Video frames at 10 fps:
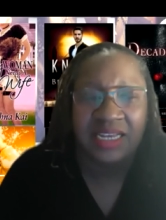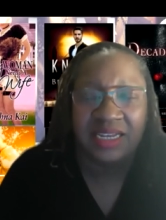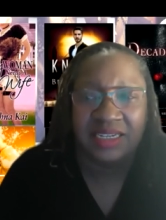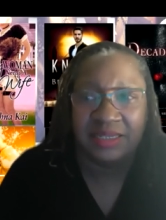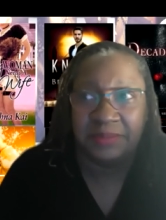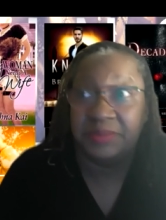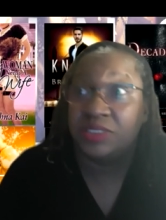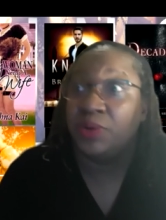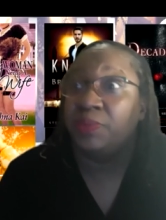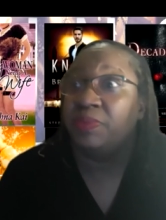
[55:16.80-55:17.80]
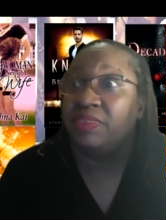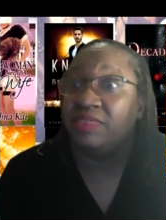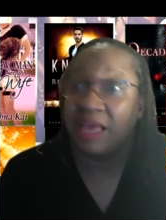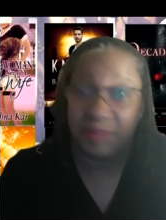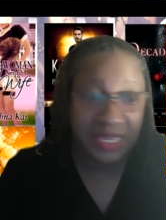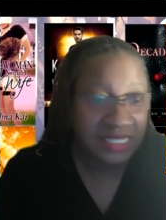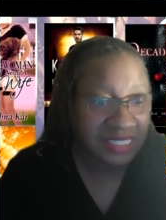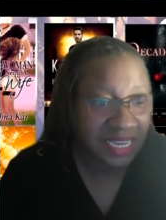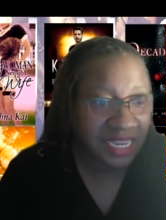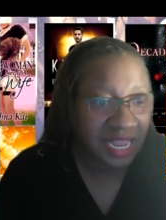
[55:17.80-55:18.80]
Um, so that being
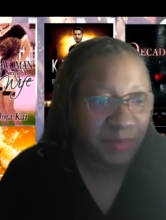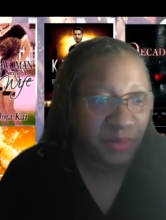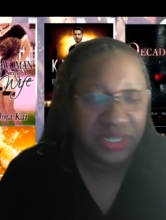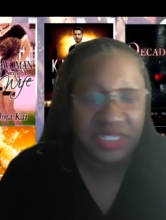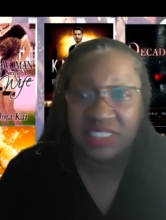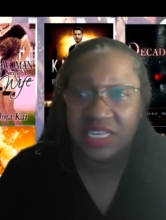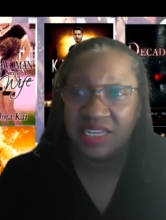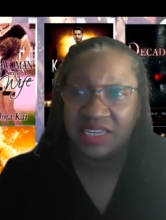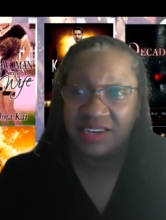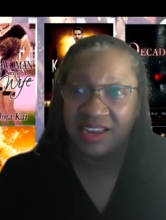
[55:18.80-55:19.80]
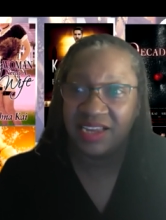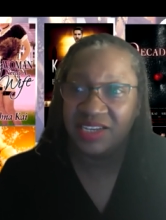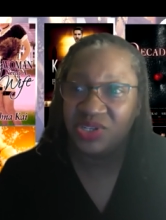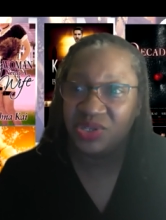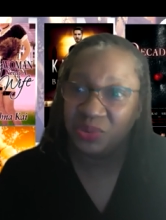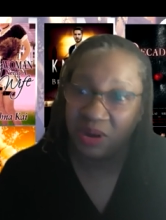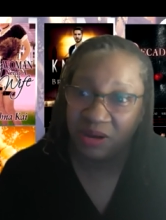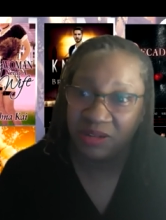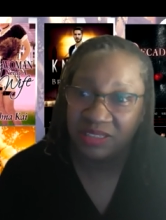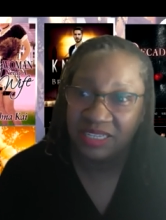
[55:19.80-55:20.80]
said, I'm going to say good night to you
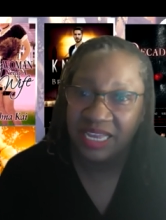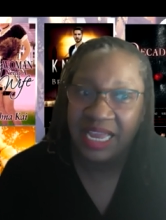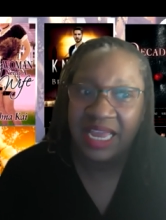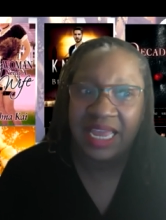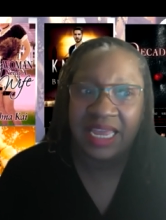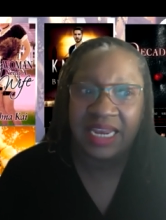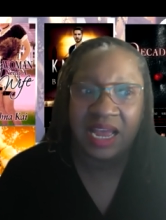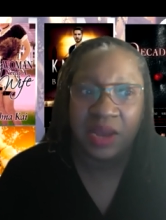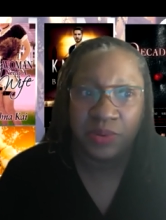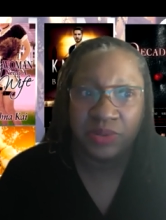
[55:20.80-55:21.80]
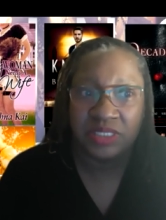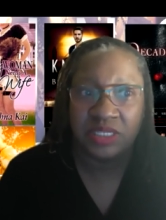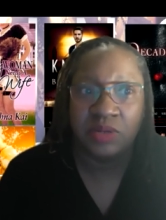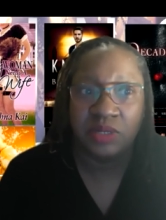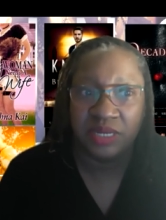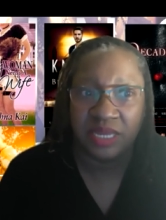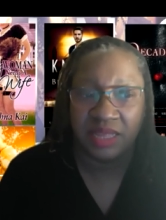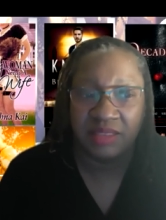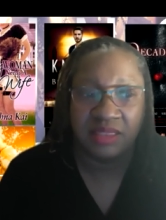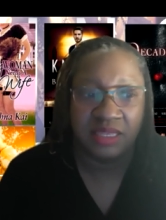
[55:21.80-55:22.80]
all. And I will still look
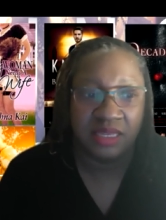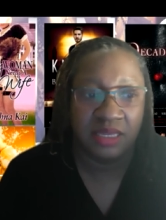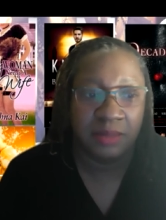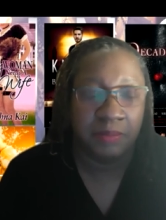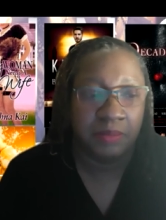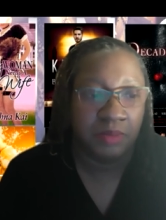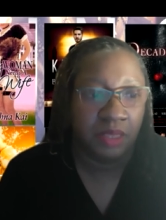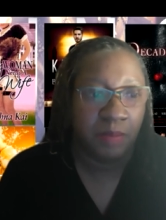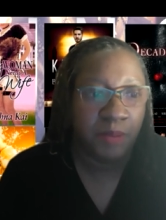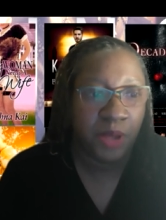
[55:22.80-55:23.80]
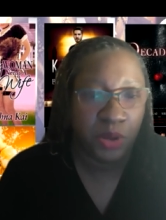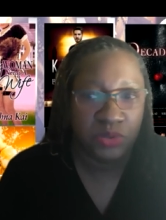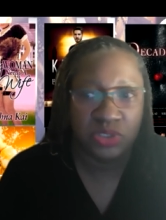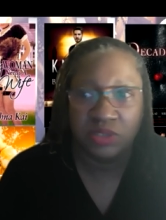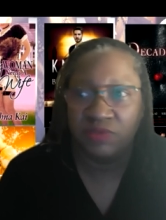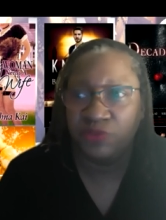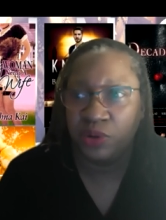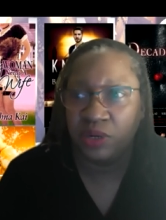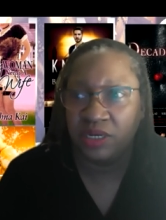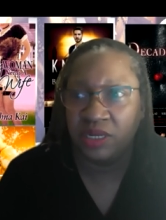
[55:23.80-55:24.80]
at the post
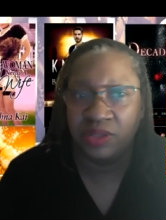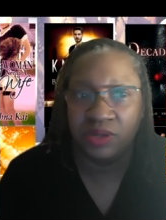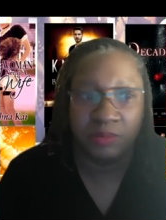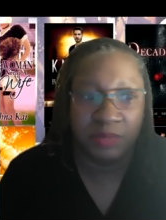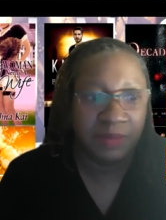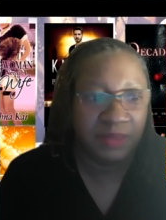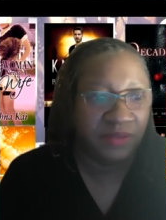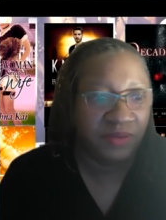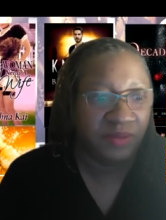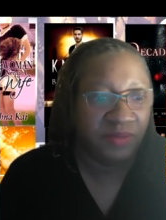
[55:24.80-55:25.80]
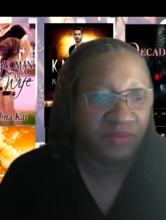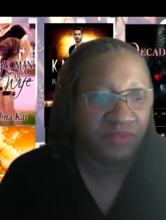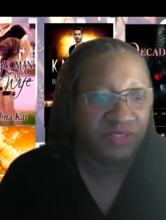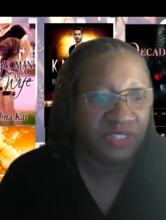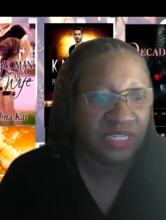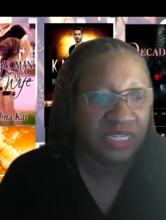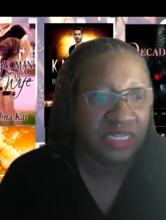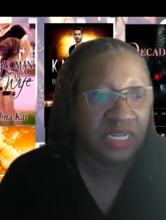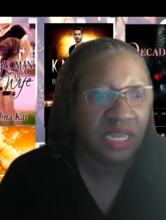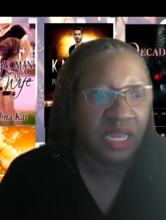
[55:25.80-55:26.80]
for another maybe
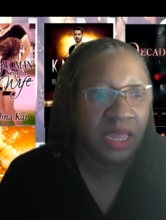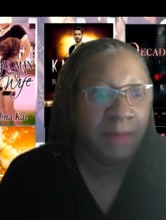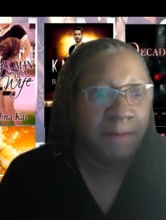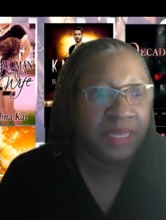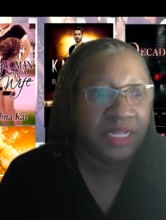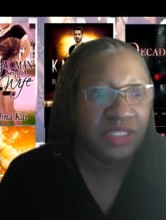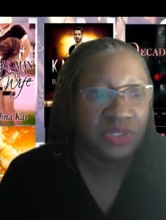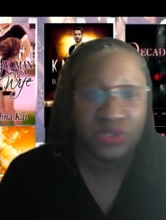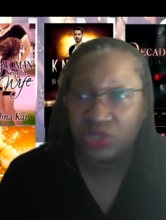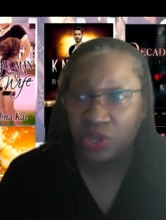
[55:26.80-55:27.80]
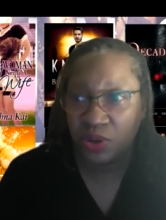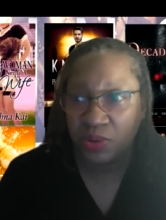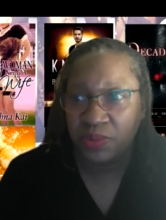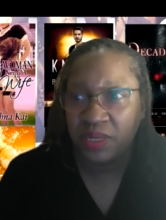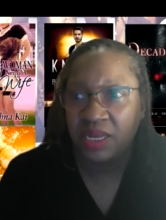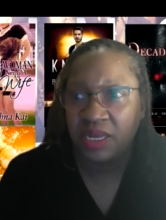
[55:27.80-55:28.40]
15 minutes or so